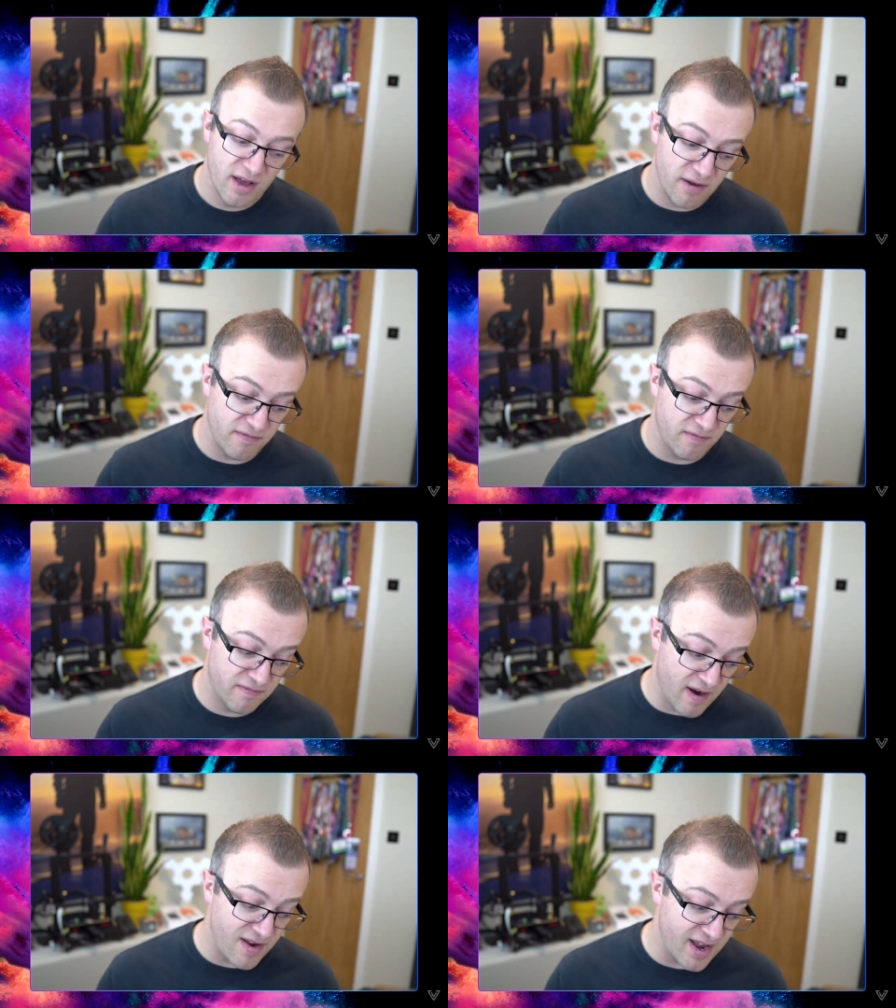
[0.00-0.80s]
of
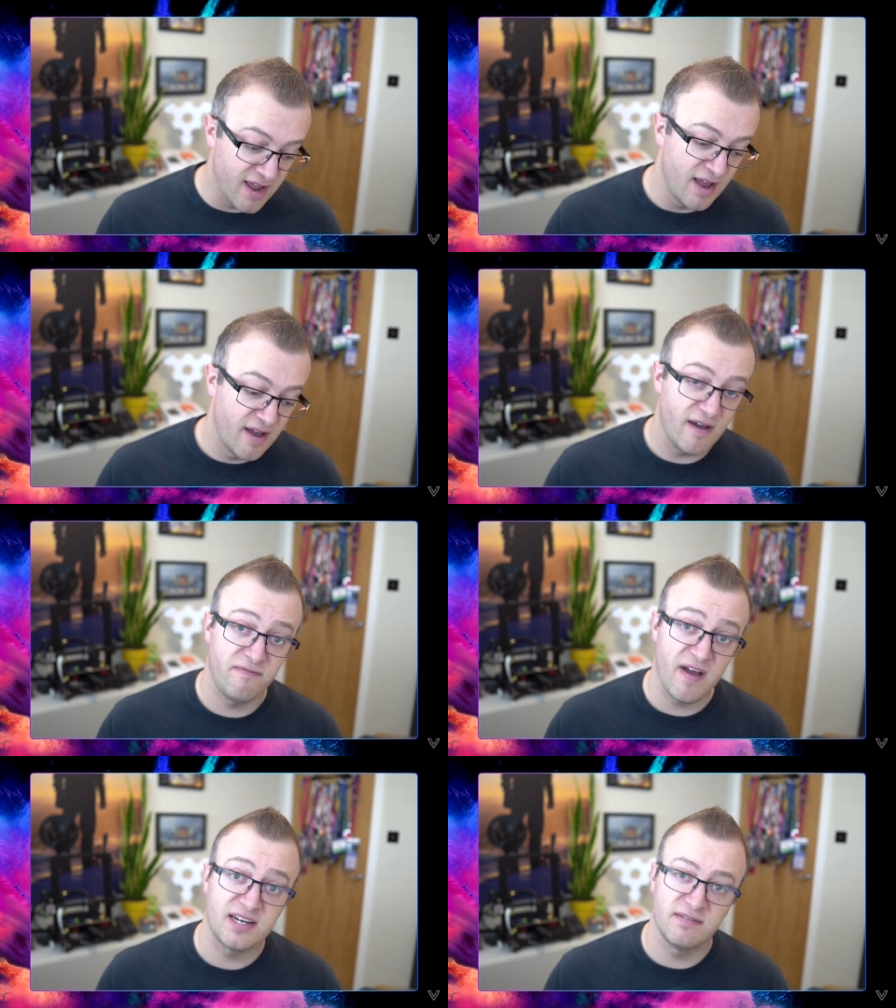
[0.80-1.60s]
very
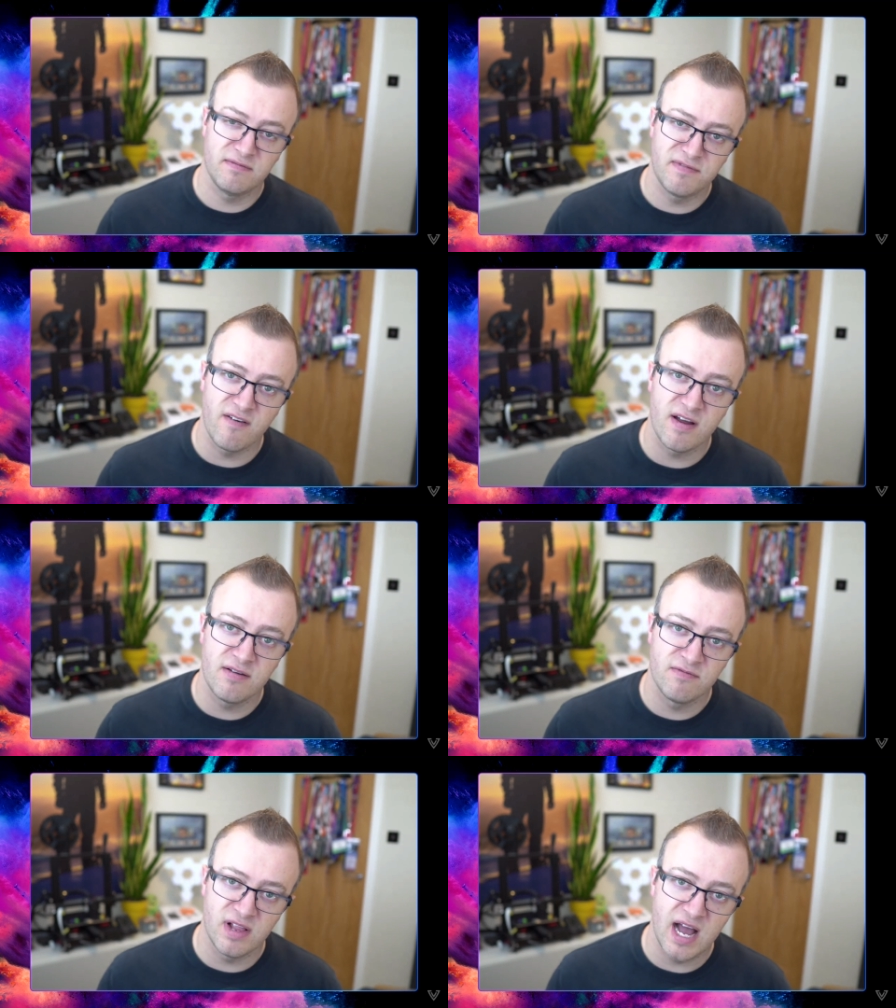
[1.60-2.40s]
effective and
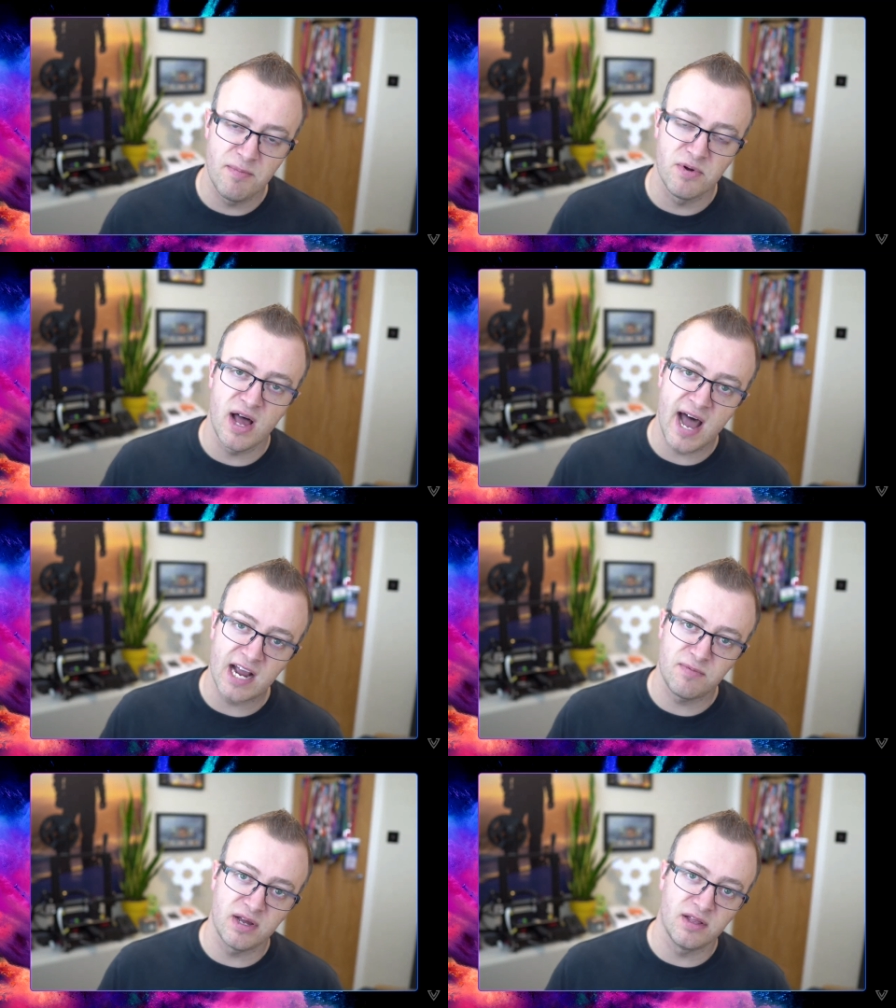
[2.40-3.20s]
very reliable
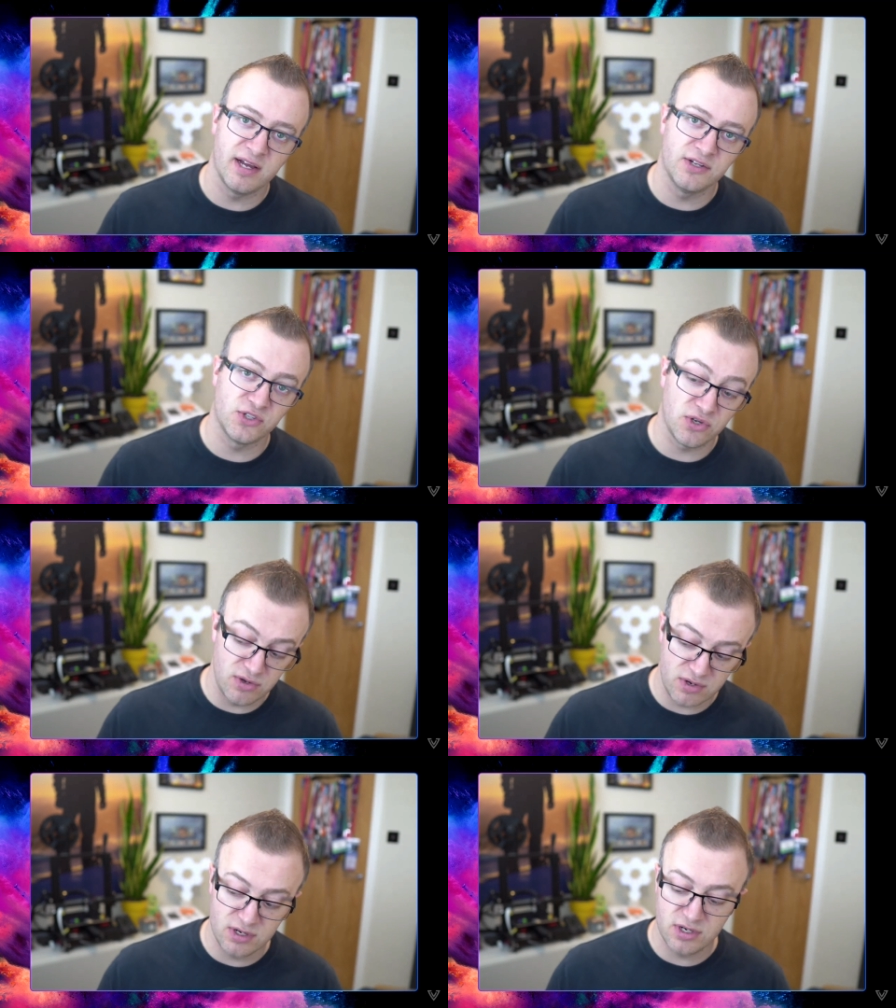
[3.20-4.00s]
Acme clients. So
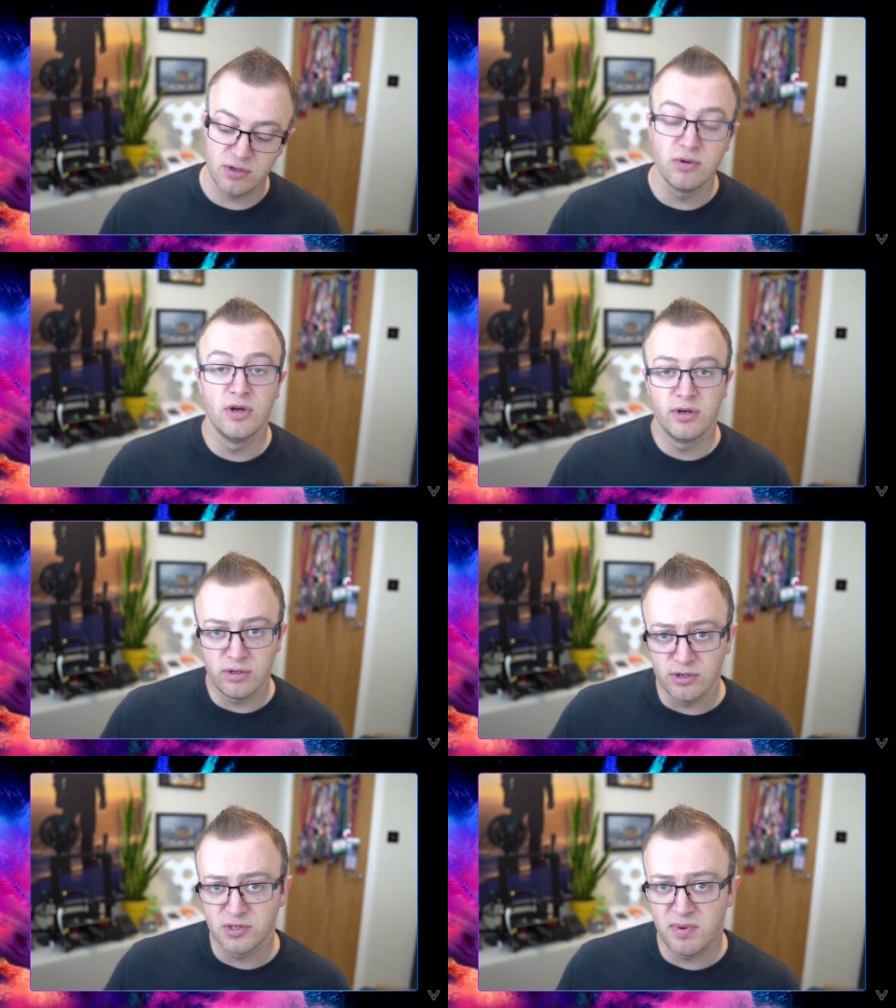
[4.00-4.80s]
you can do
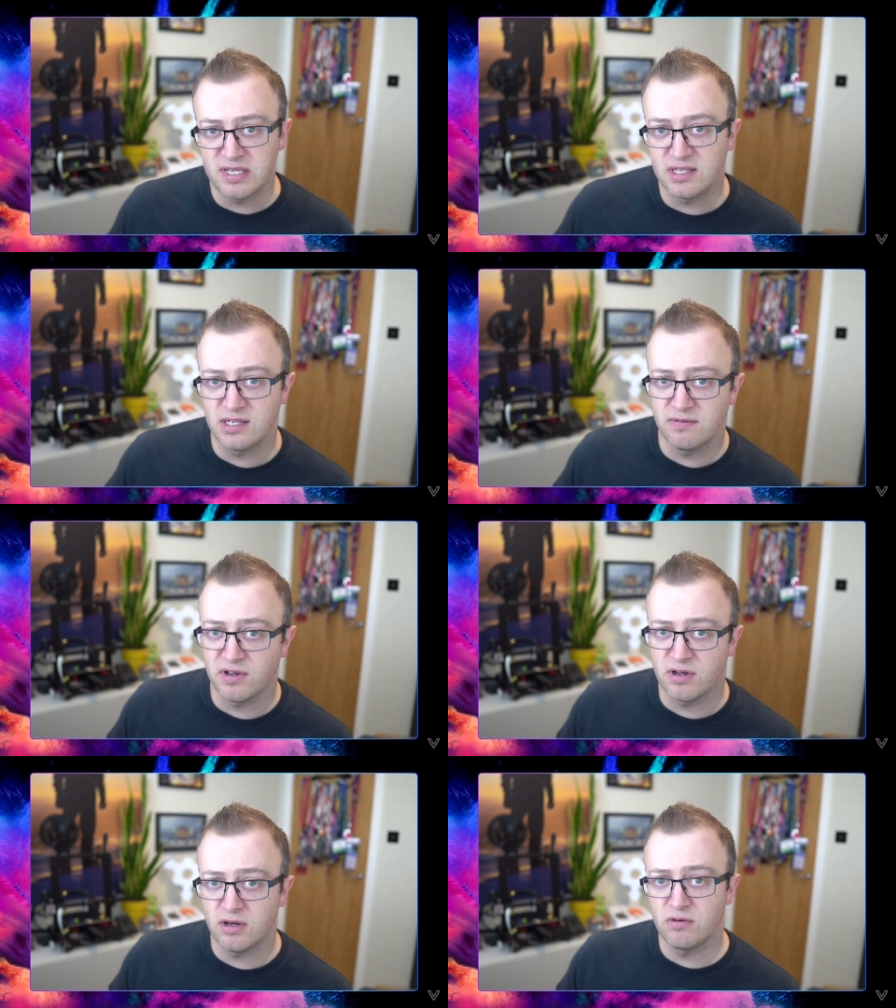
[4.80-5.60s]
automated
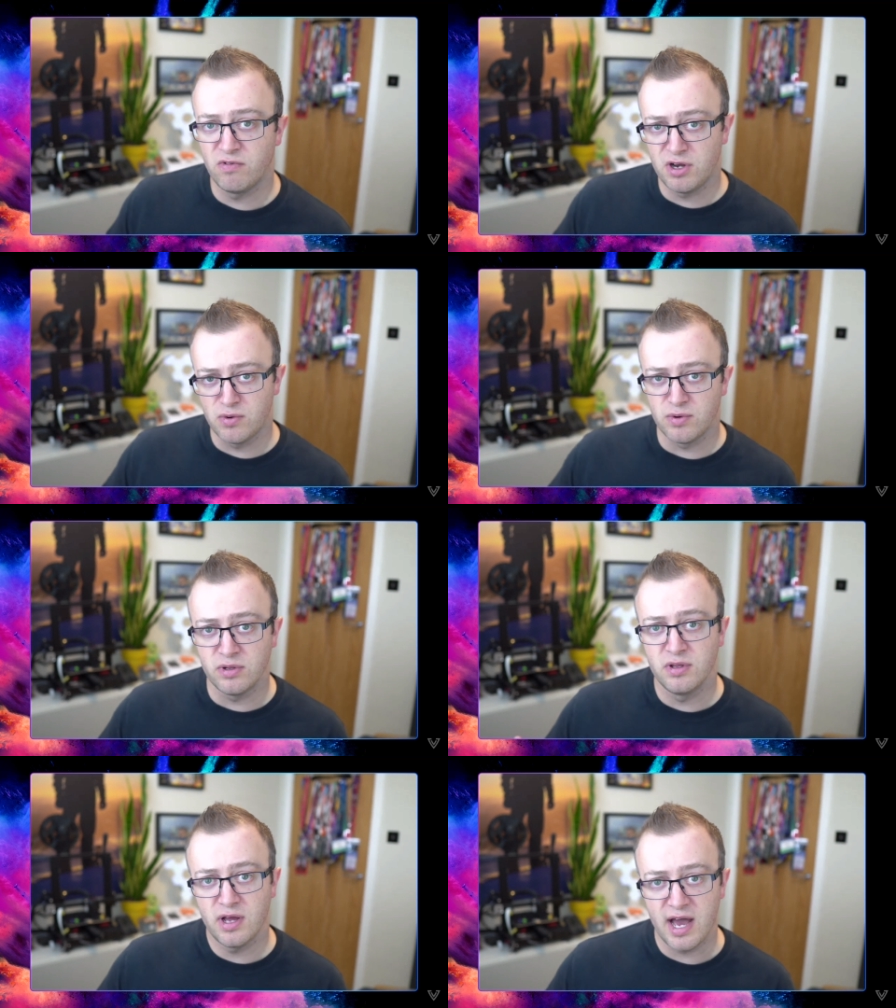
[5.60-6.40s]
certificate
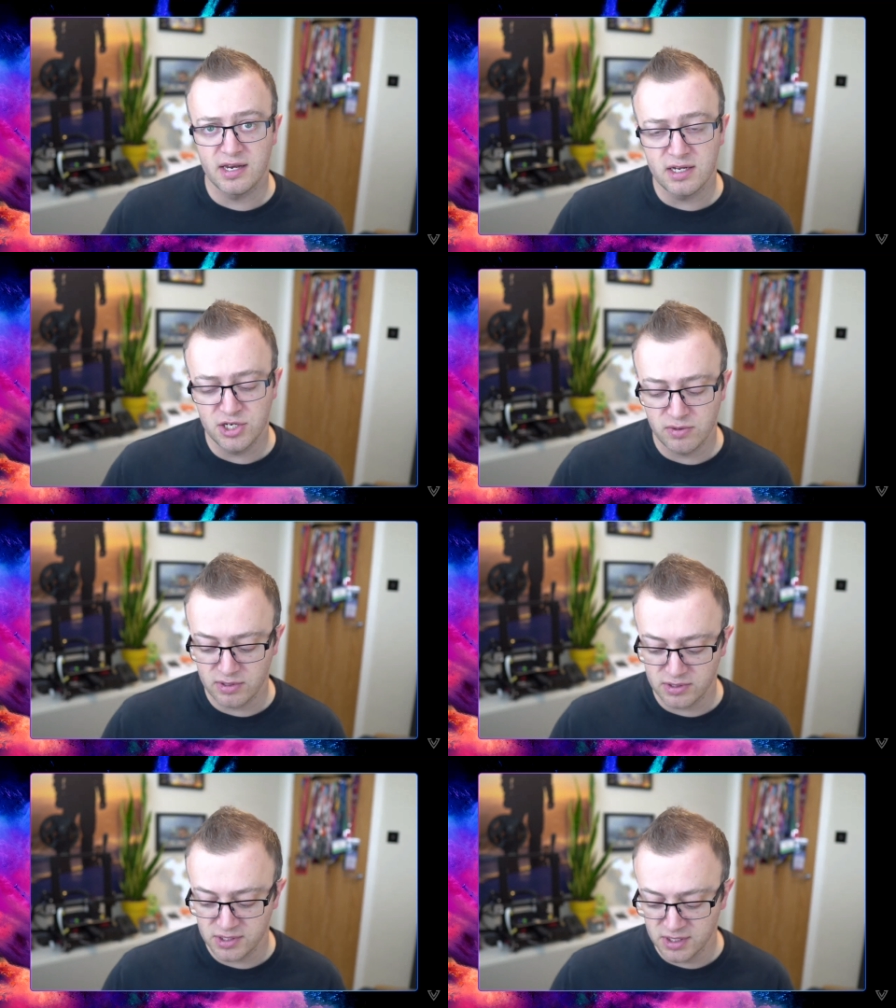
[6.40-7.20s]
renewal and
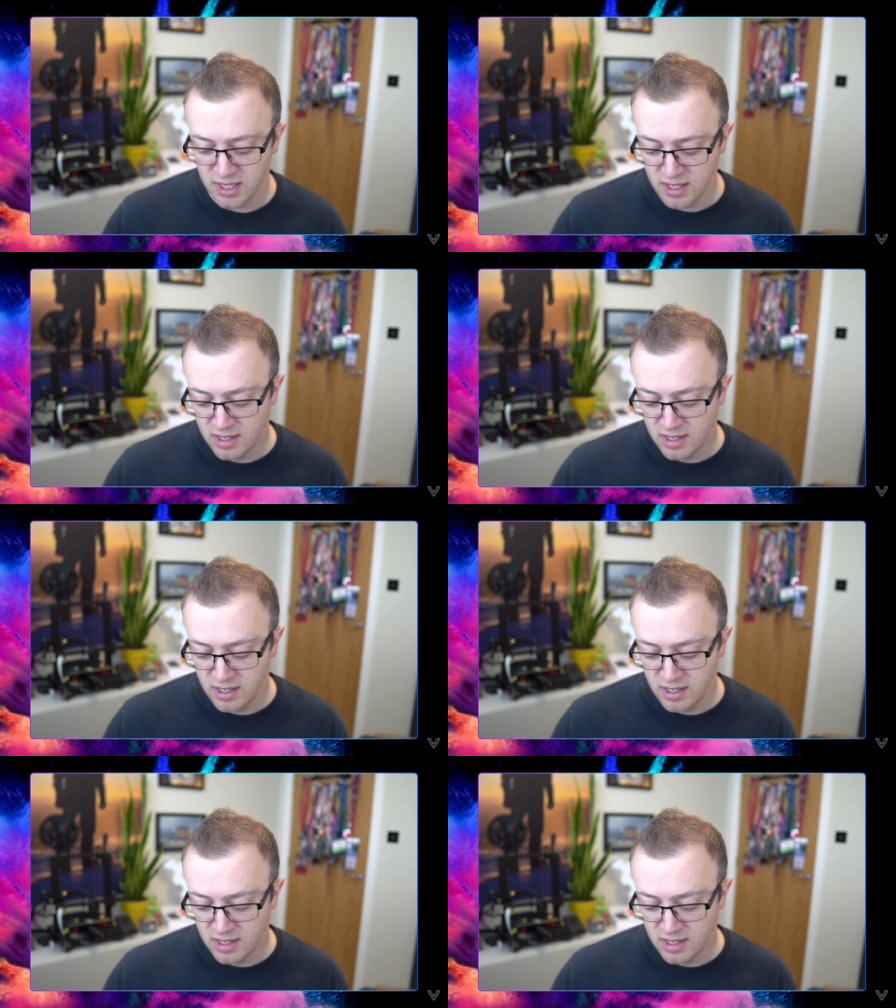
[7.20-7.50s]
issuance.